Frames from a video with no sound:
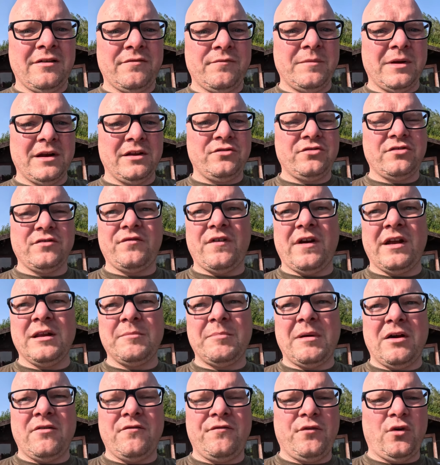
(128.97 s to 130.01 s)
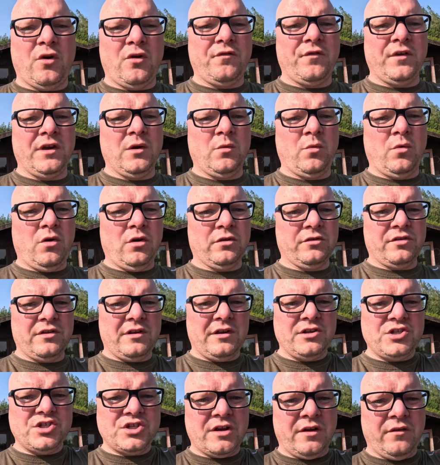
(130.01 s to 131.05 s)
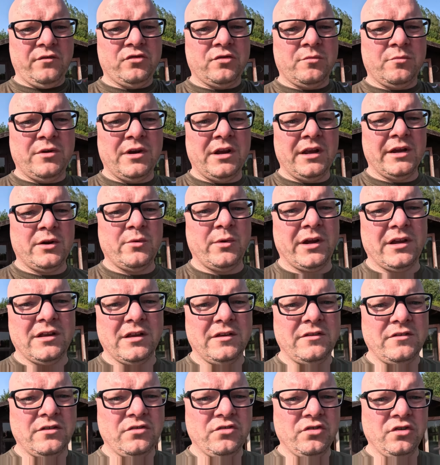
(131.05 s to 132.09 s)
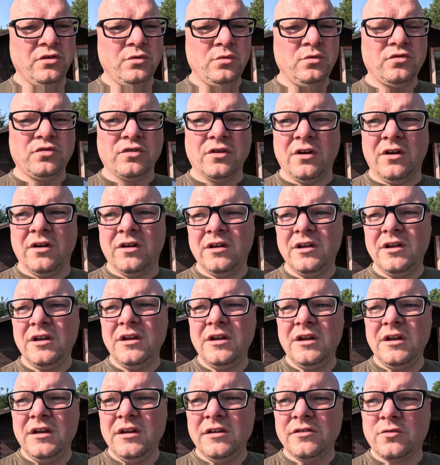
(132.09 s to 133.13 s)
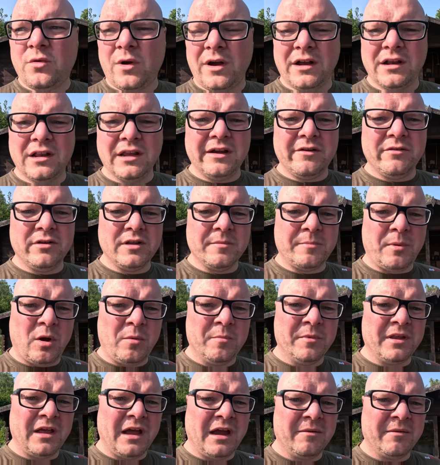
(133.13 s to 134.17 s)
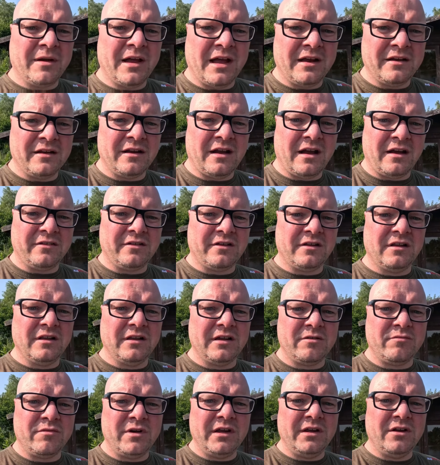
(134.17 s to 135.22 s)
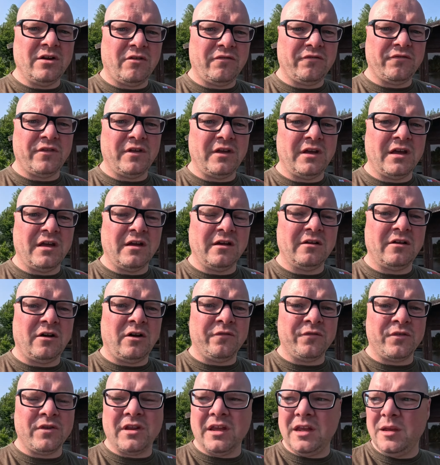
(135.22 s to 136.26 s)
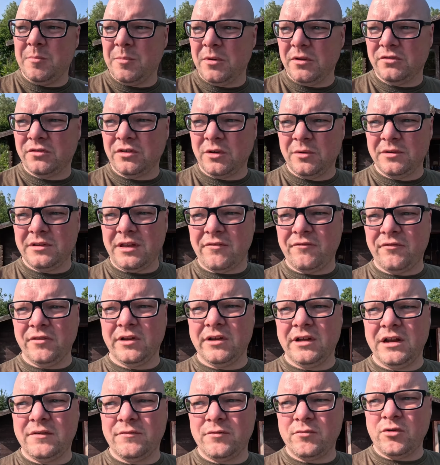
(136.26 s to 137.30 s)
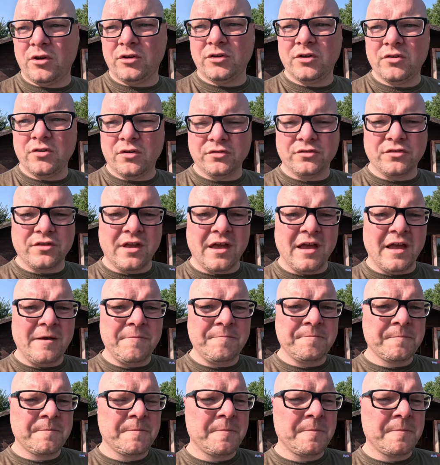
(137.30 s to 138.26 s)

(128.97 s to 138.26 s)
I've managed to find about 4 feet of water, and it shelves up really quickly to 2, so it's quite clear at the bottom of there. I'm getting a nice clear read off the deeper, so we're definitely going to have a rod across there.